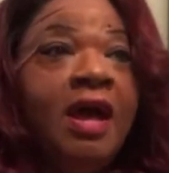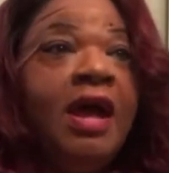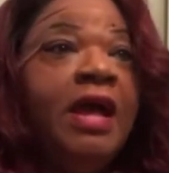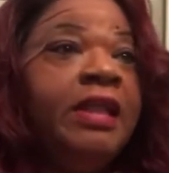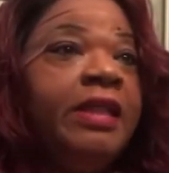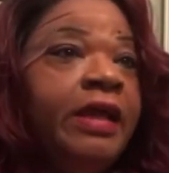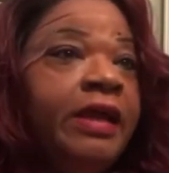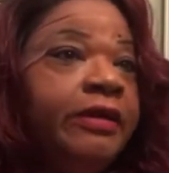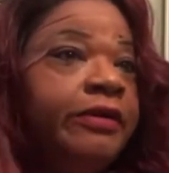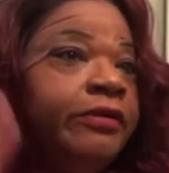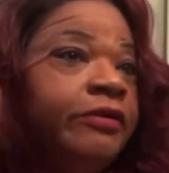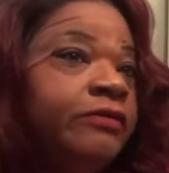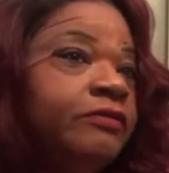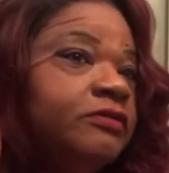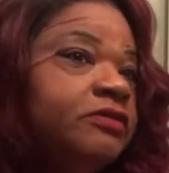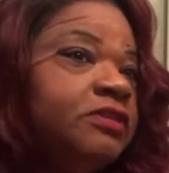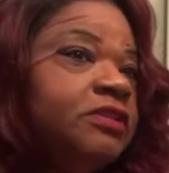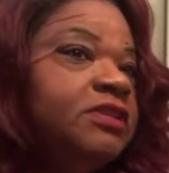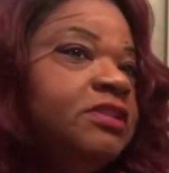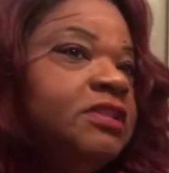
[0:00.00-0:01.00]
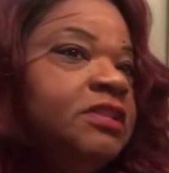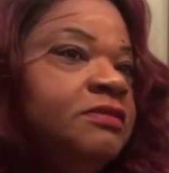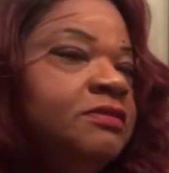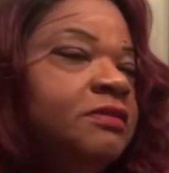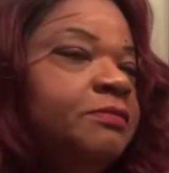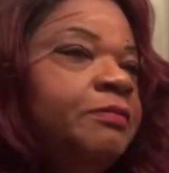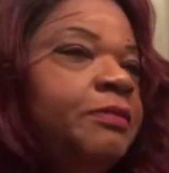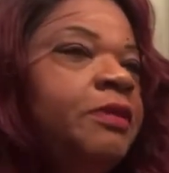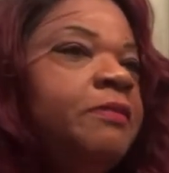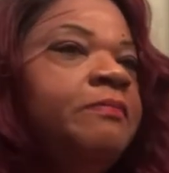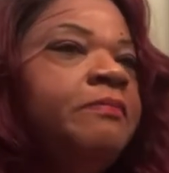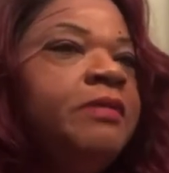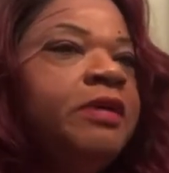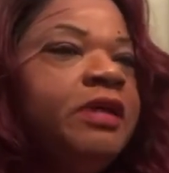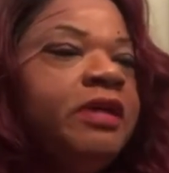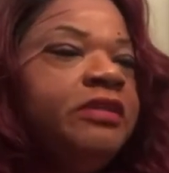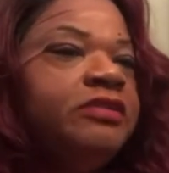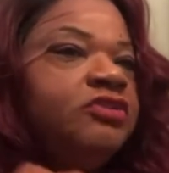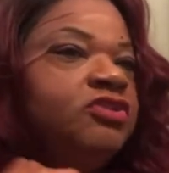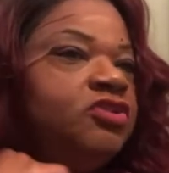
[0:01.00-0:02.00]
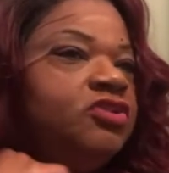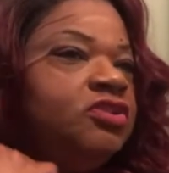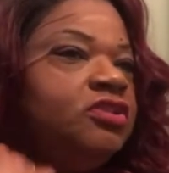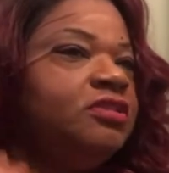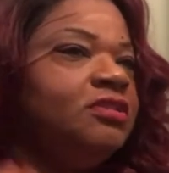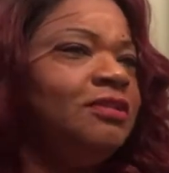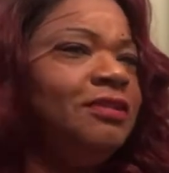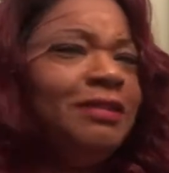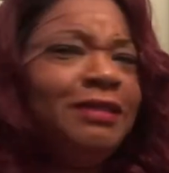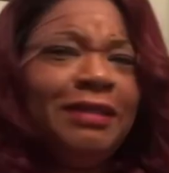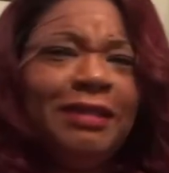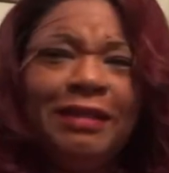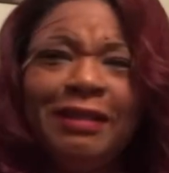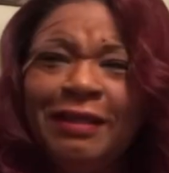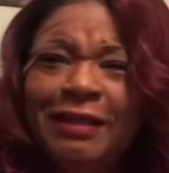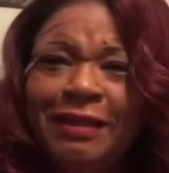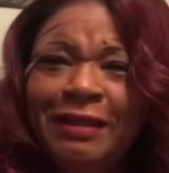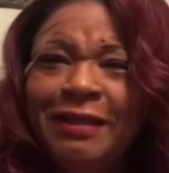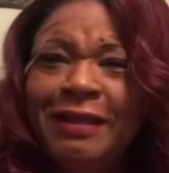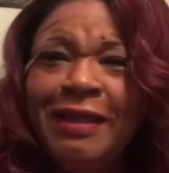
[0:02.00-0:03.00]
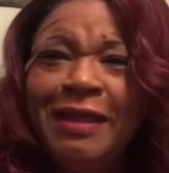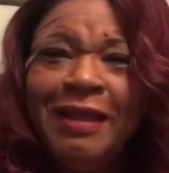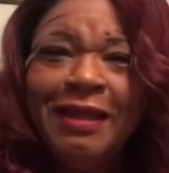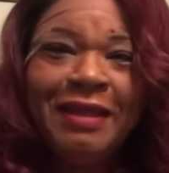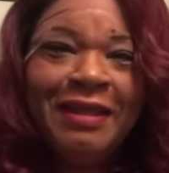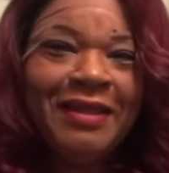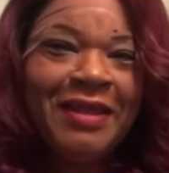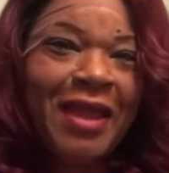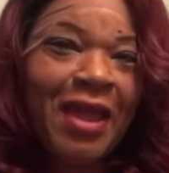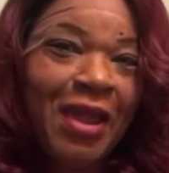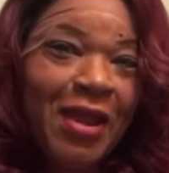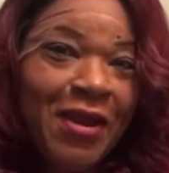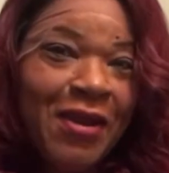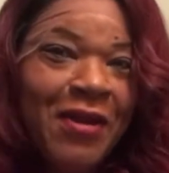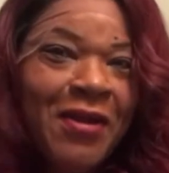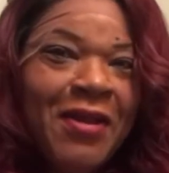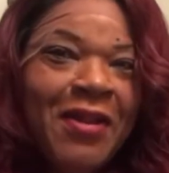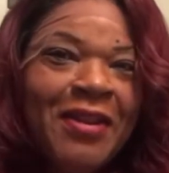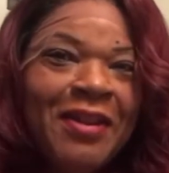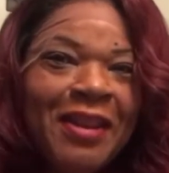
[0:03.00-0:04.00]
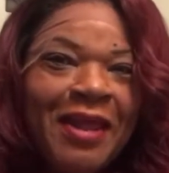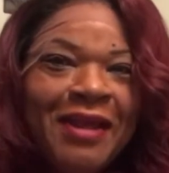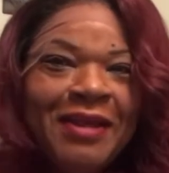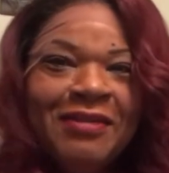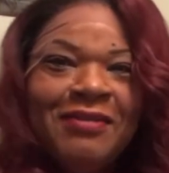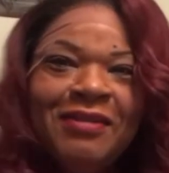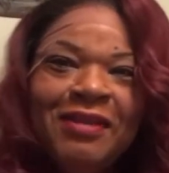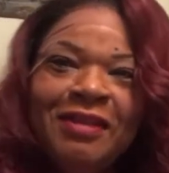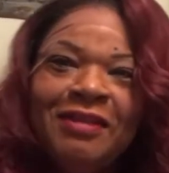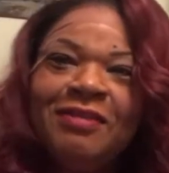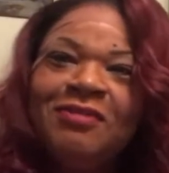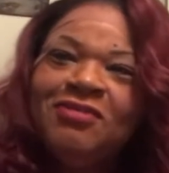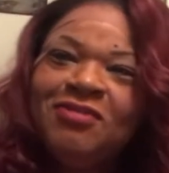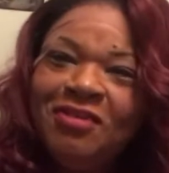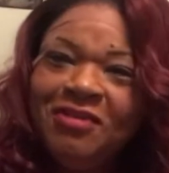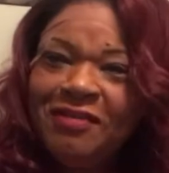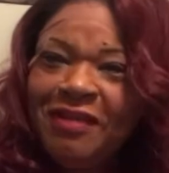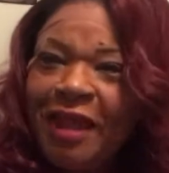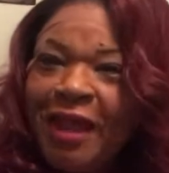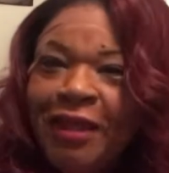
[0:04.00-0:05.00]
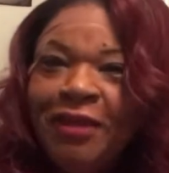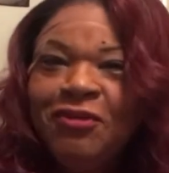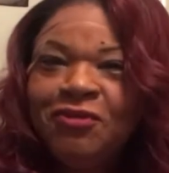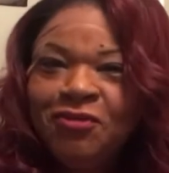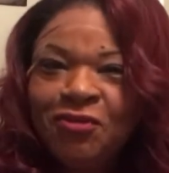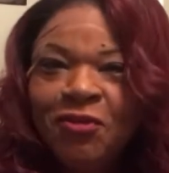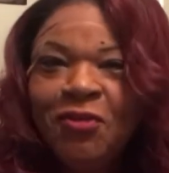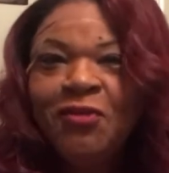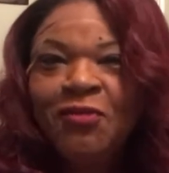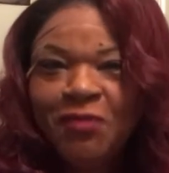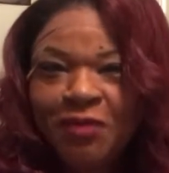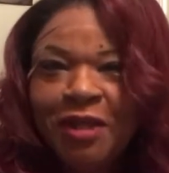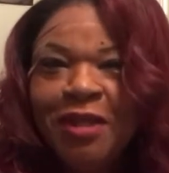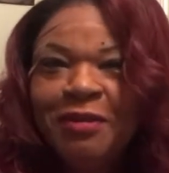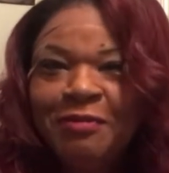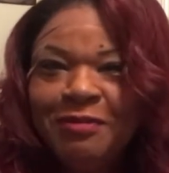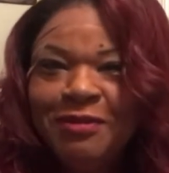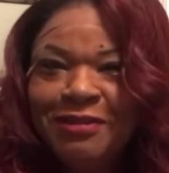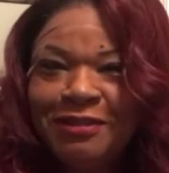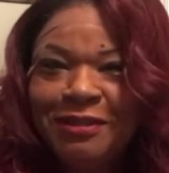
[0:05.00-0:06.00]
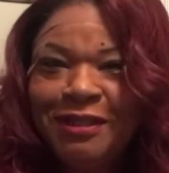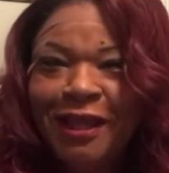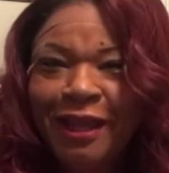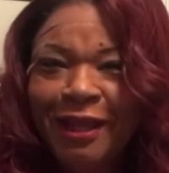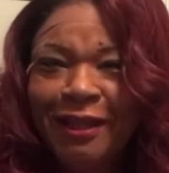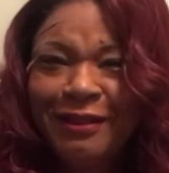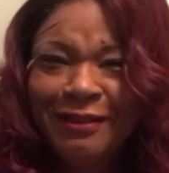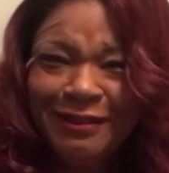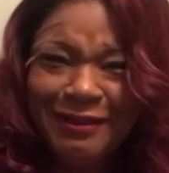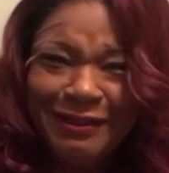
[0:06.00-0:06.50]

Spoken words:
I like her. She seems a bit much hair. Like you said, you just had a short wig, Miss Natalie.